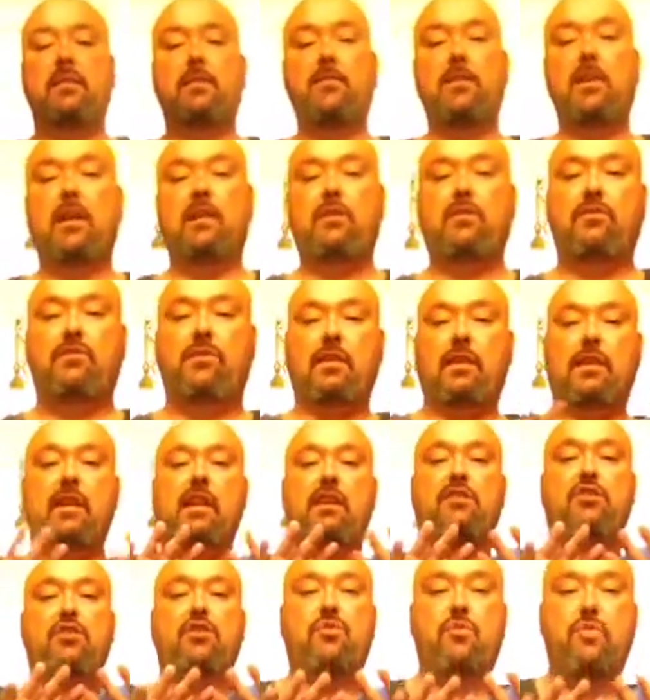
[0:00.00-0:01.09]
And when I do the
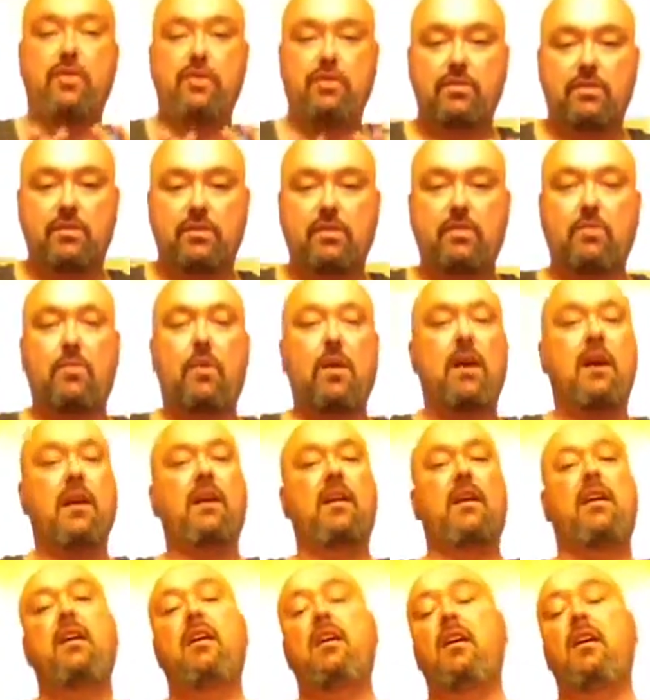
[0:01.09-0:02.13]
catcher where you squat,